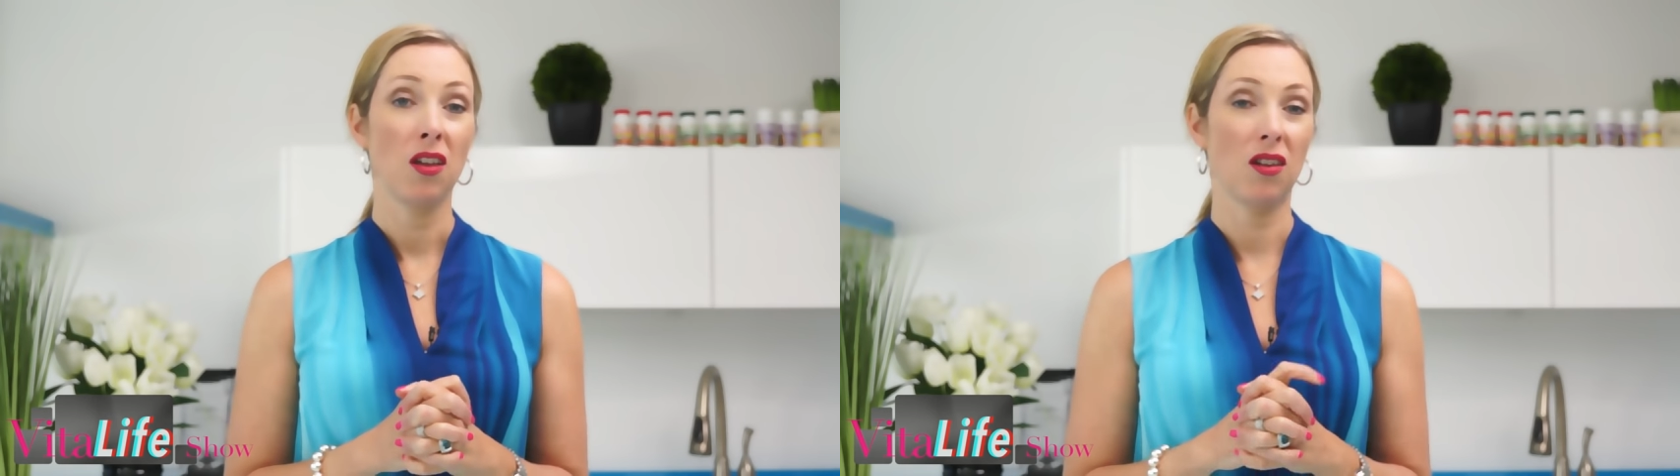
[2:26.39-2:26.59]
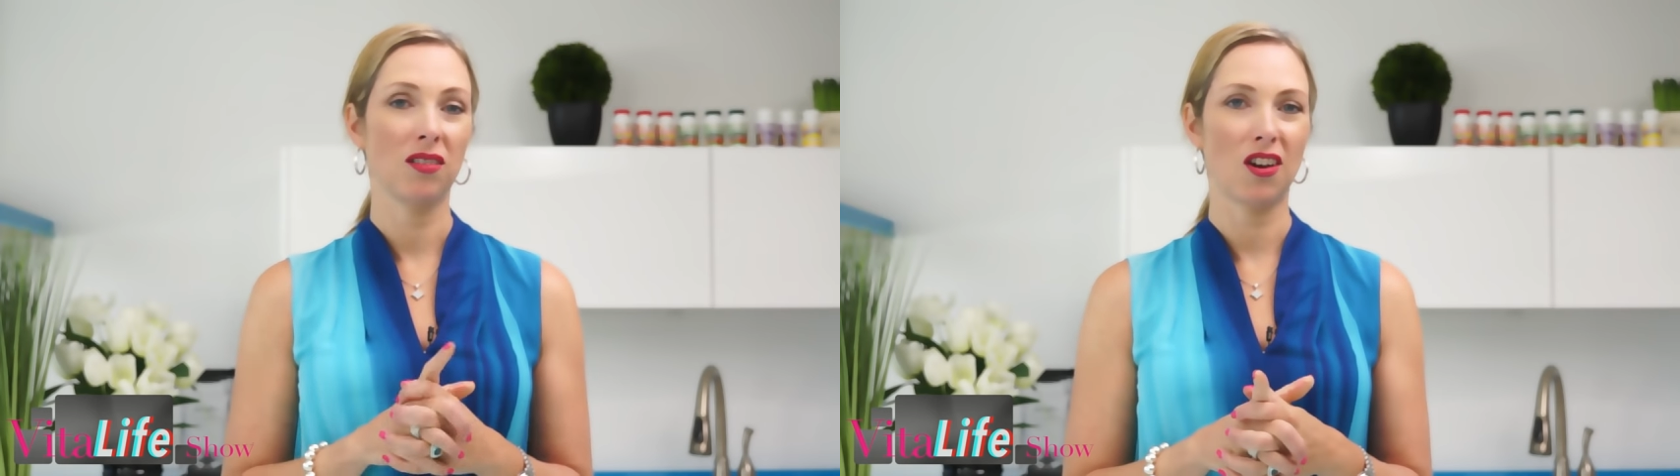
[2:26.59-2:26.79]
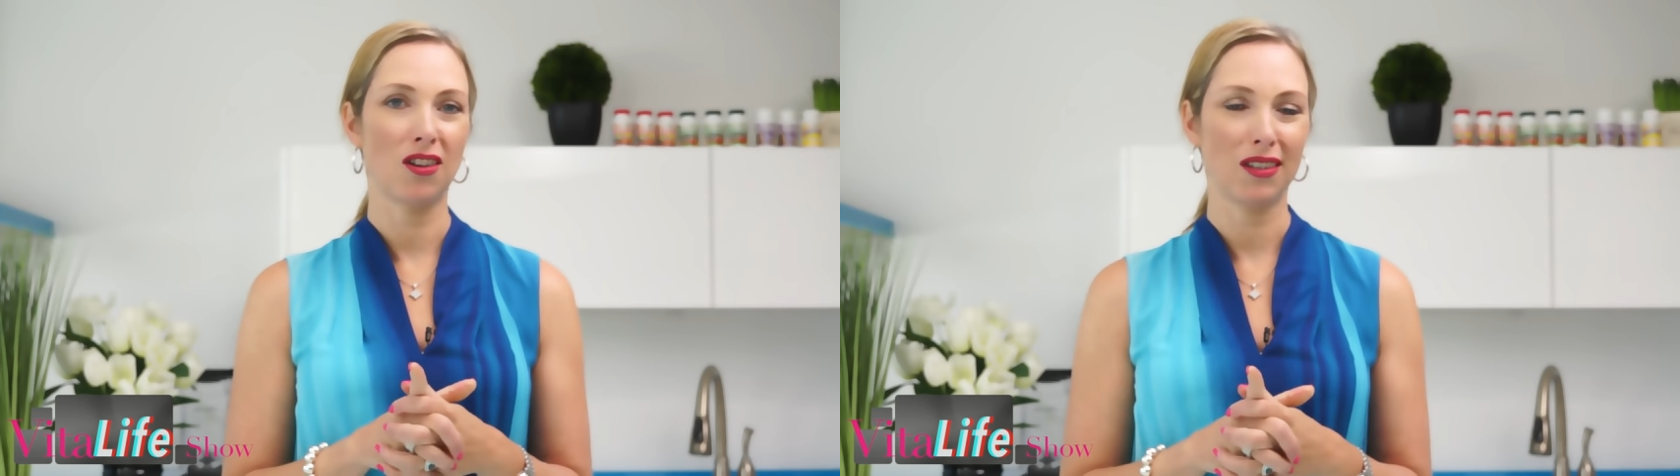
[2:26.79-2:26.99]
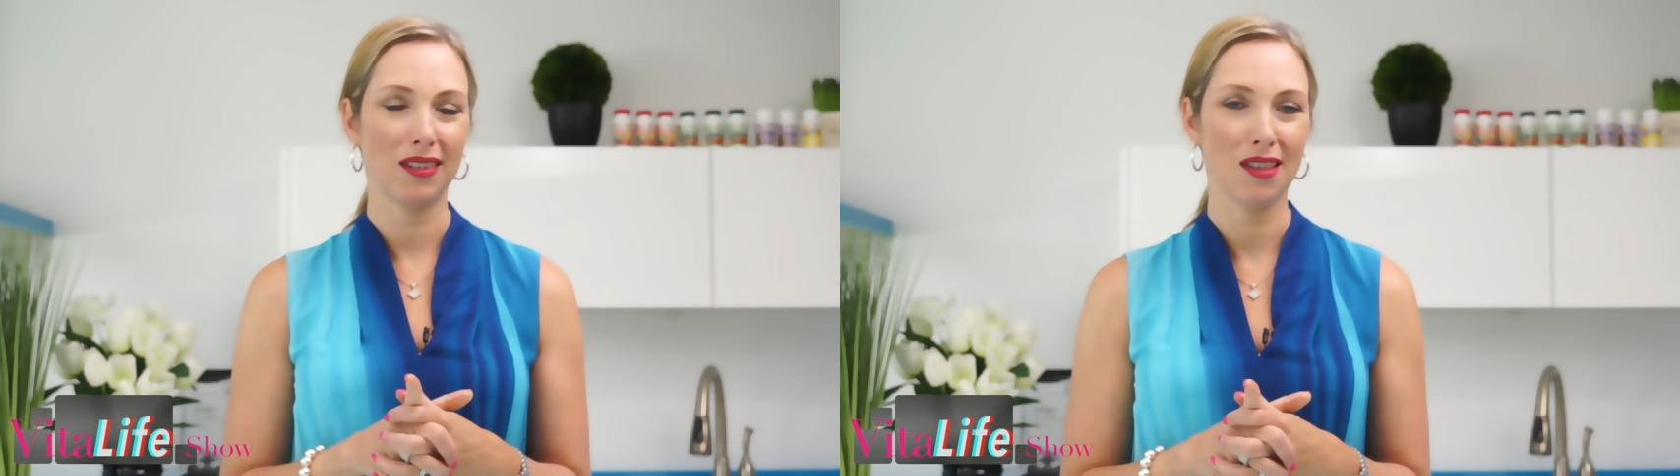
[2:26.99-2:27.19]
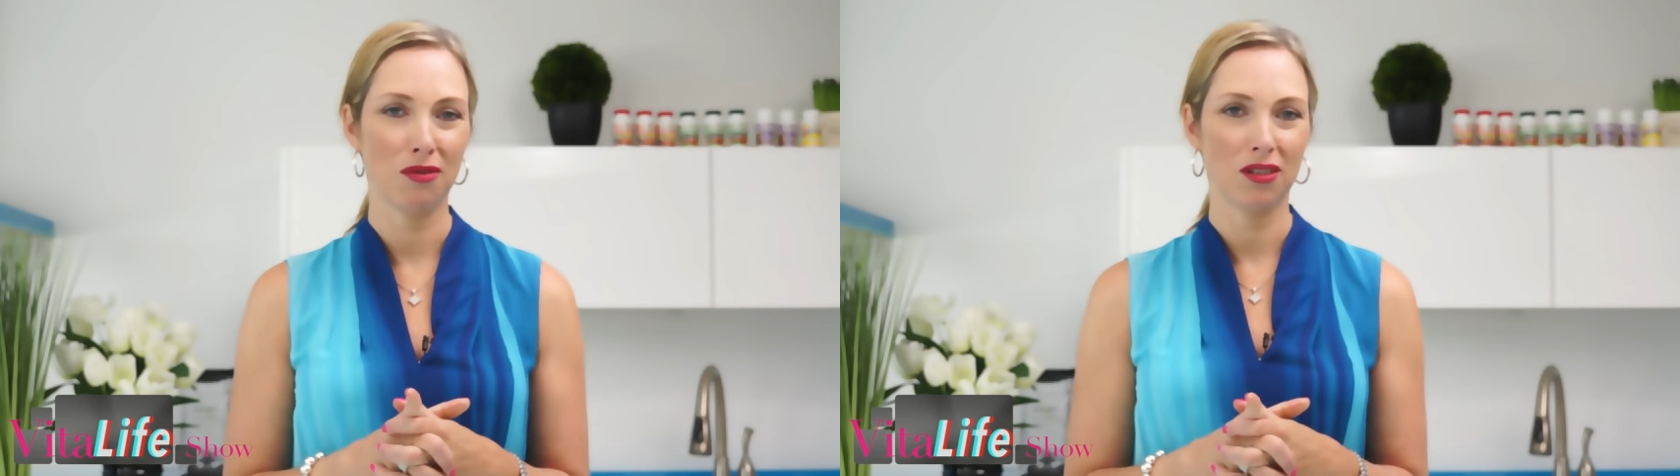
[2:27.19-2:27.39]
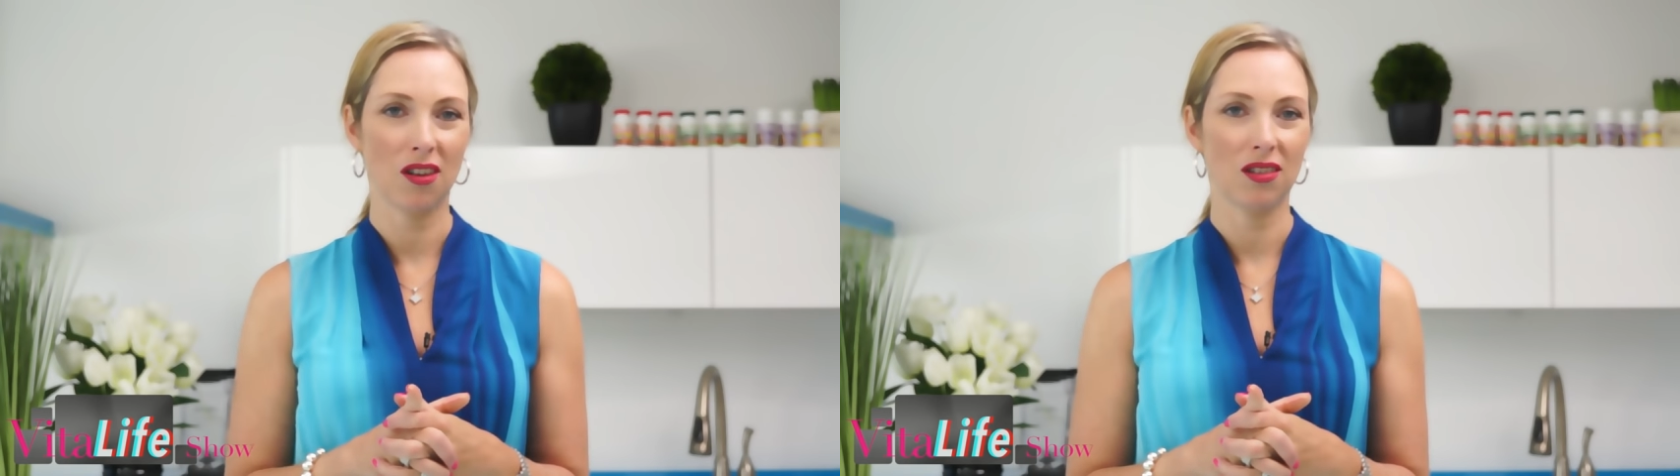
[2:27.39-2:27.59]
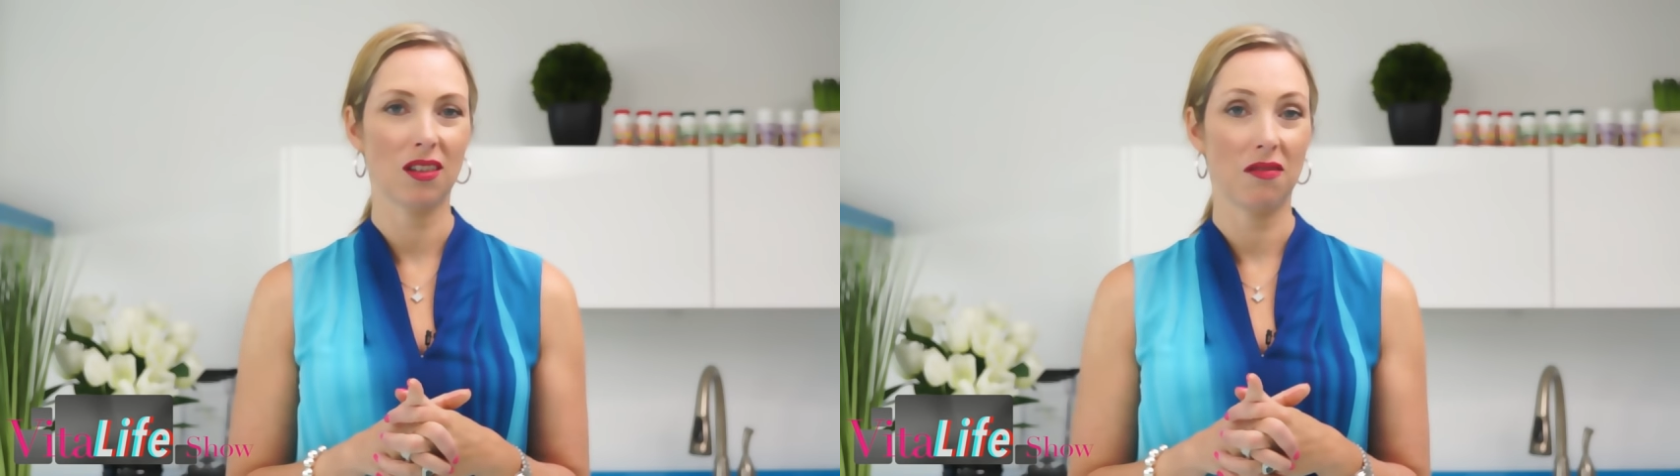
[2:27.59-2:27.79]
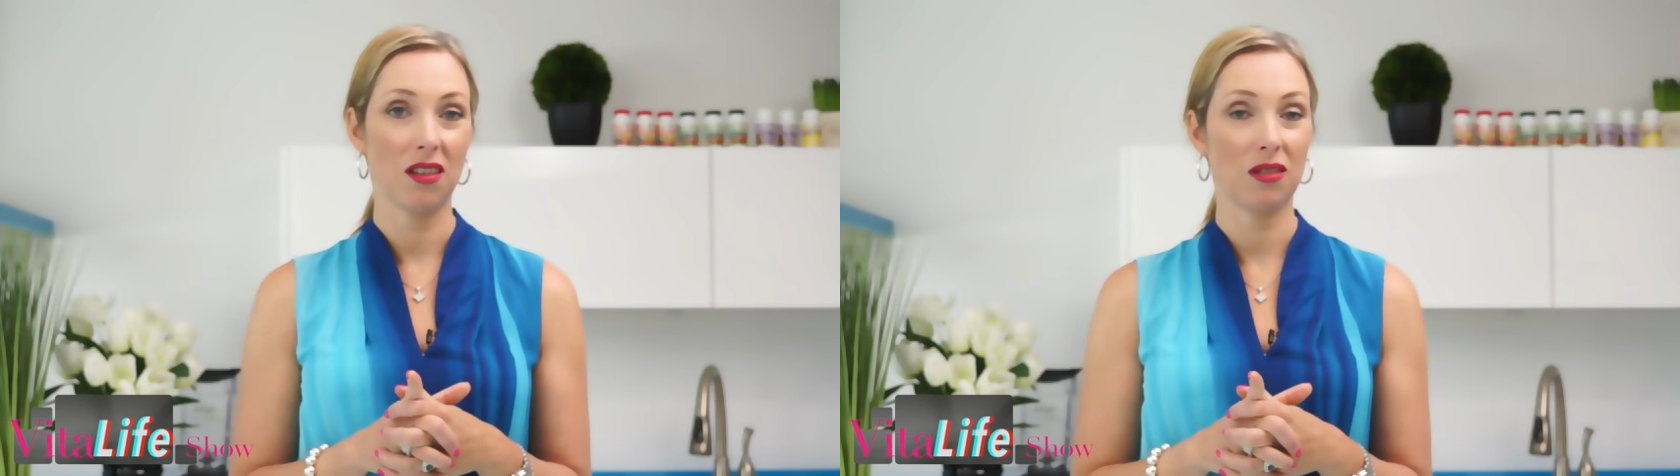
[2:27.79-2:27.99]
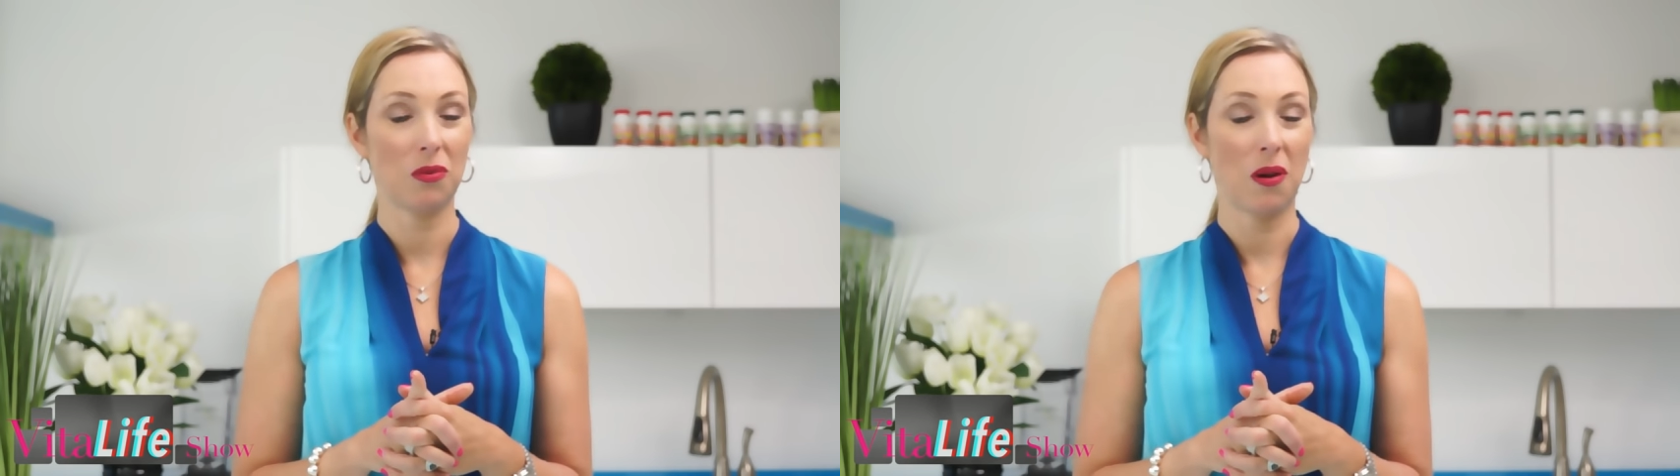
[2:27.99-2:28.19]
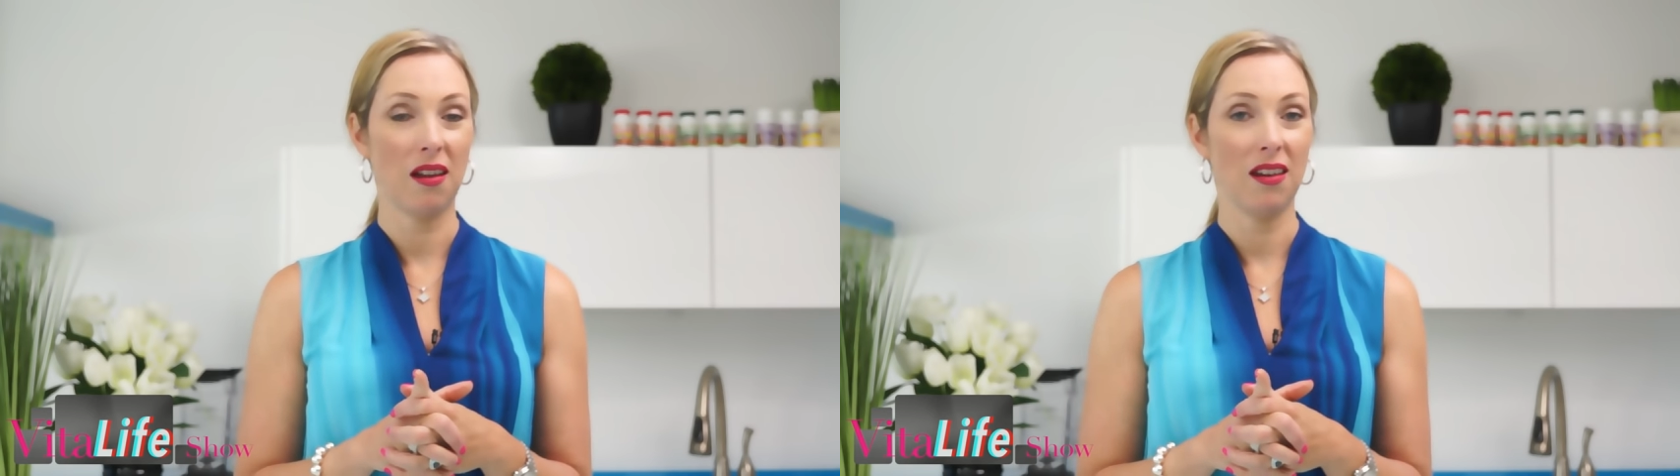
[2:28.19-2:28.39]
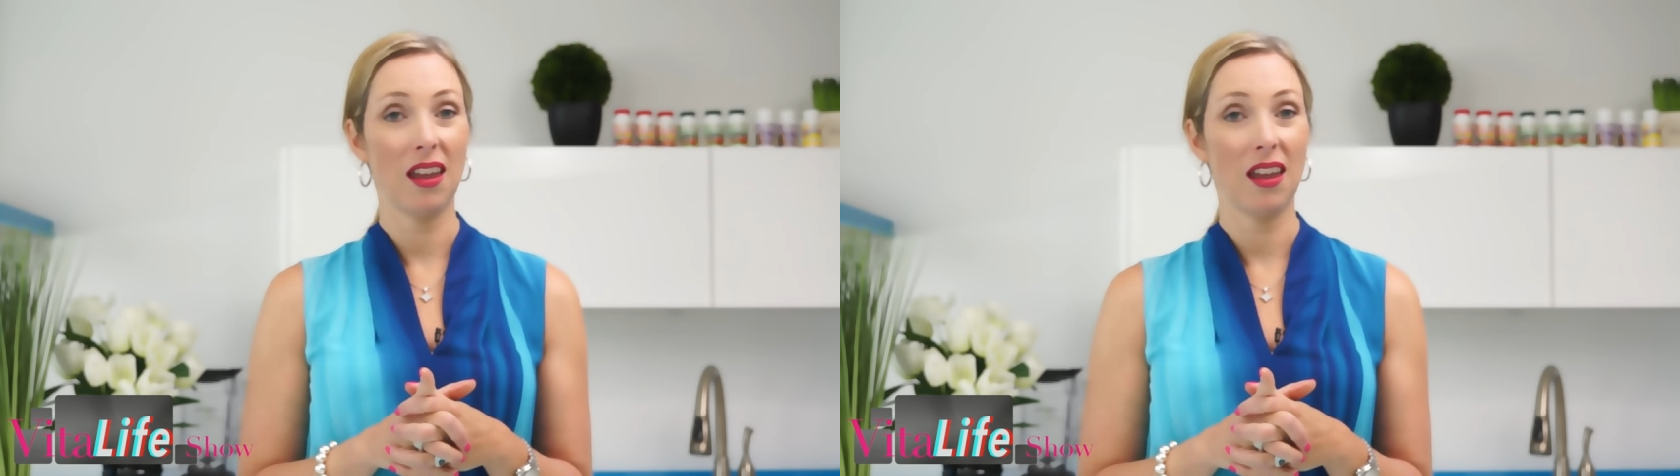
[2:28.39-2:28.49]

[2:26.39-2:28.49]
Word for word: You can start to see the results of this one